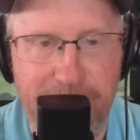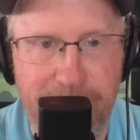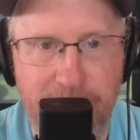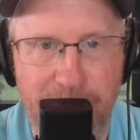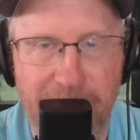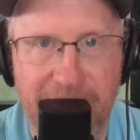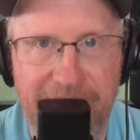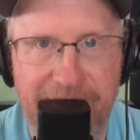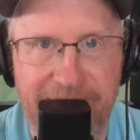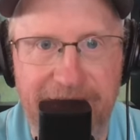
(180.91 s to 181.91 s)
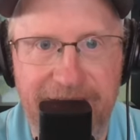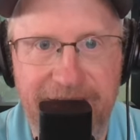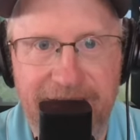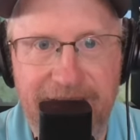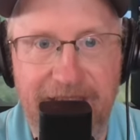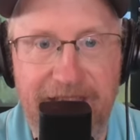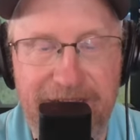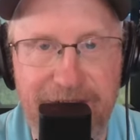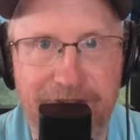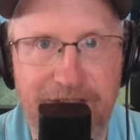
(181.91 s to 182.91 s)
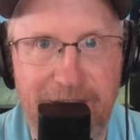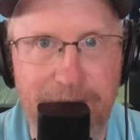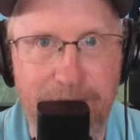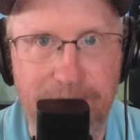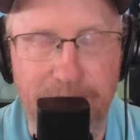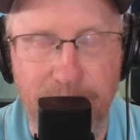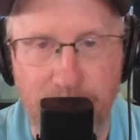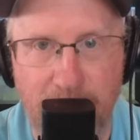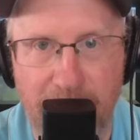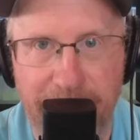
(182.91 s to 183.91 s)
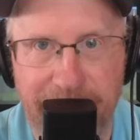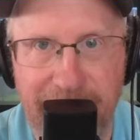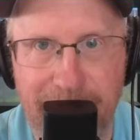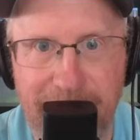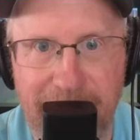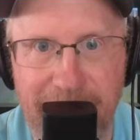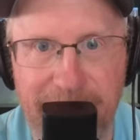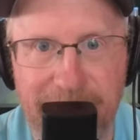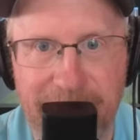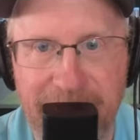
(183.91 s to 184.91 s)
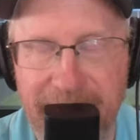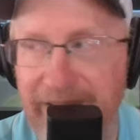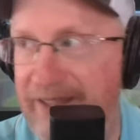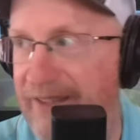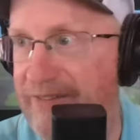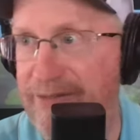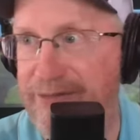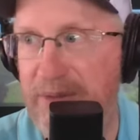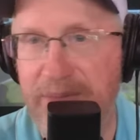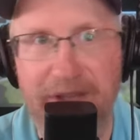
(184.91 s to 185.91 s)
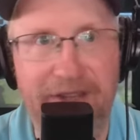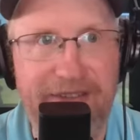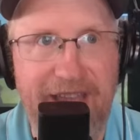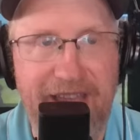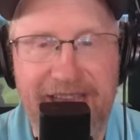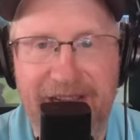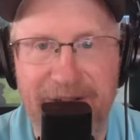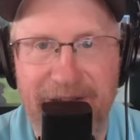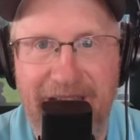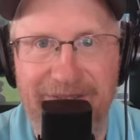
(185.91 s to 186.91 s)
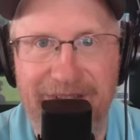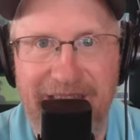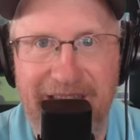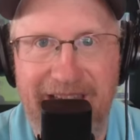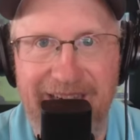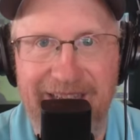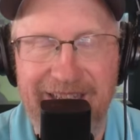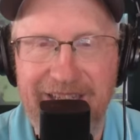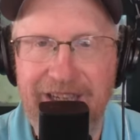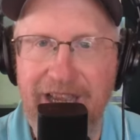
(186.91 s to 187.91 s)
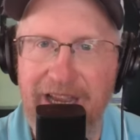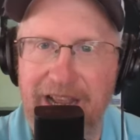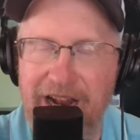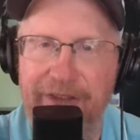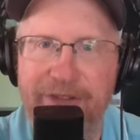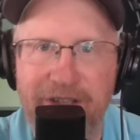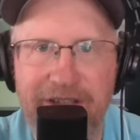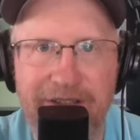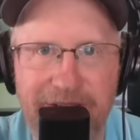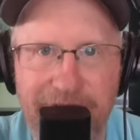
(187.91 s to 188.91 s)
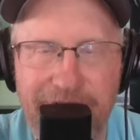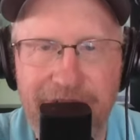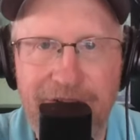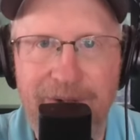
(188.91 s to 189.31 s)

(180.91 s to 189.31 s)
I'm so glad Ed and his team, we're all a team together. And it's a fun place to hang out, Avid Caddie. And I'll tell you this.